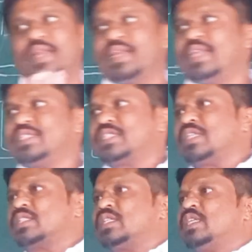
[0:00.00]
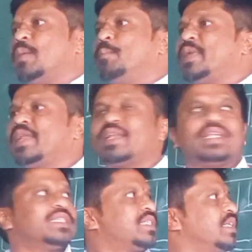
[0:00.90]
registers. Temporary
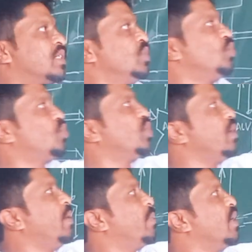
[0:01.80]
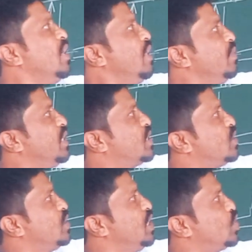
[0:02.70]
registers. You should remember.
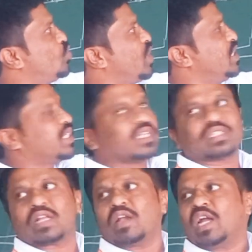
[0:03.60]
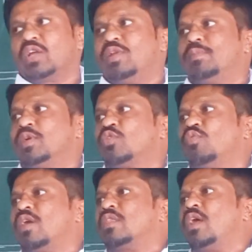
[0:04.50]
These 2 registers are not available
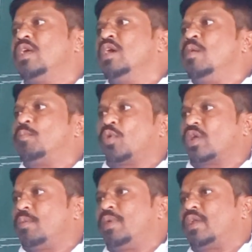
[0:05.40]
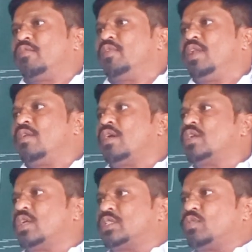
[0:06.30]
to what the programmer will not
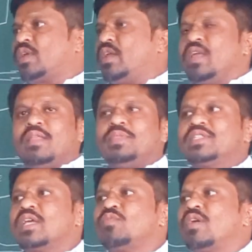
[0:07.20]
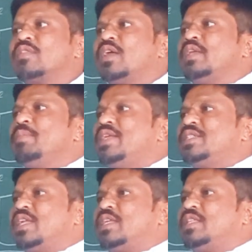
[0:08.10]
touch. Okay. These are what the
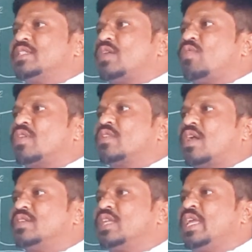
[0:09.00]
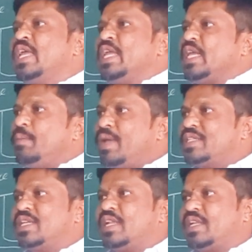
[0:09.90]
imaginary. These are what called the
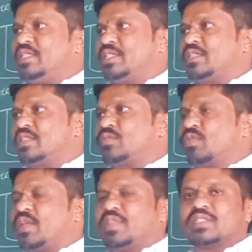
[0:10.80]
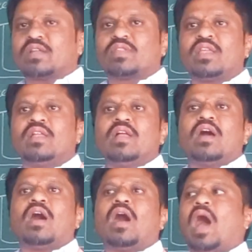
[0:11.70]
imaginary registers. Okay. These are the
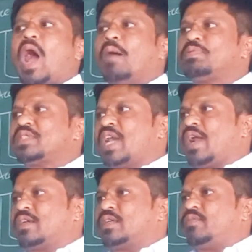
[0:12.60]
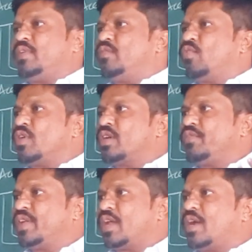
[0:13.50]
abstract. We
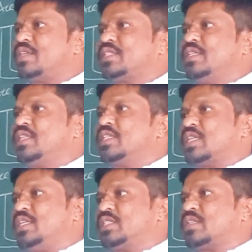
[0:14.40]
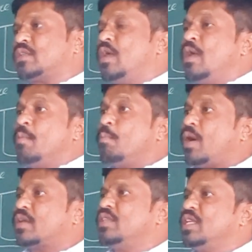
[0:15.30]
cannot see these registers.
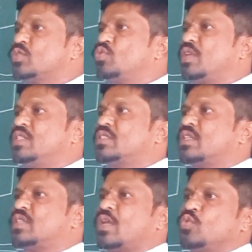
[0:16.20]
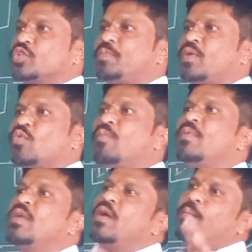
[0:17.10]
But these 2 registers are used by the
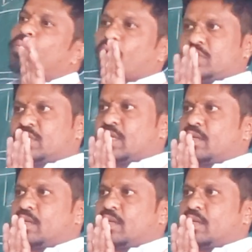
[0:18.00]
processor.